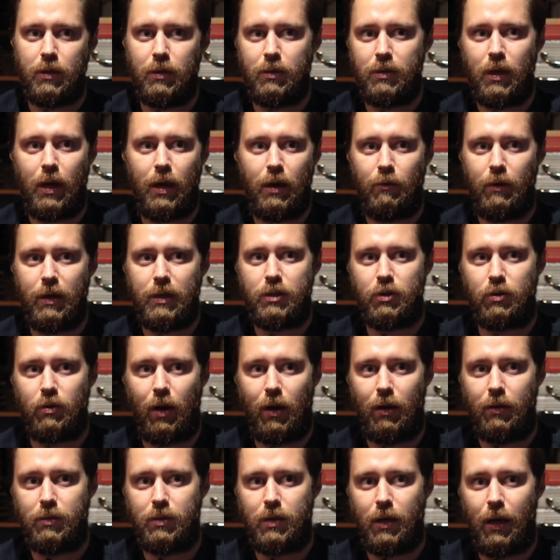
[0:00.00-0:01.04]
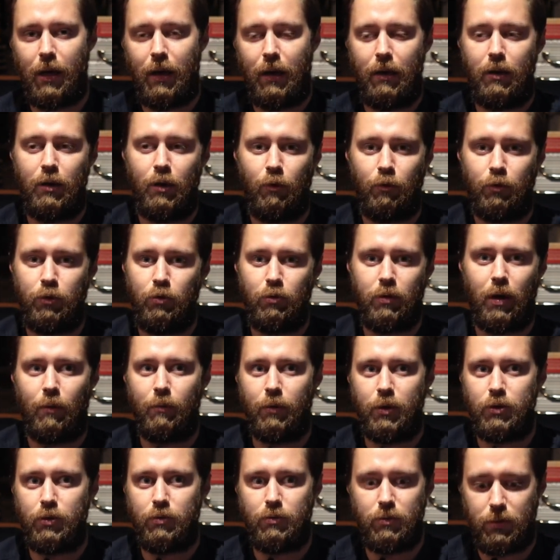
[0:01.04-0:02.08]
an entire restaurant and no
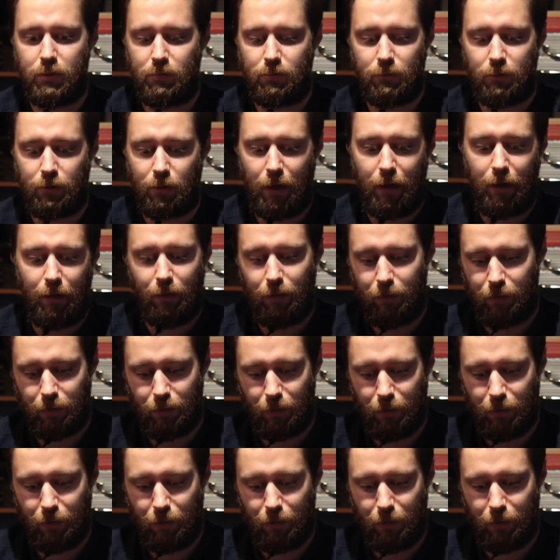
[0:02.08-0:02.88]
cucumber juice. Great.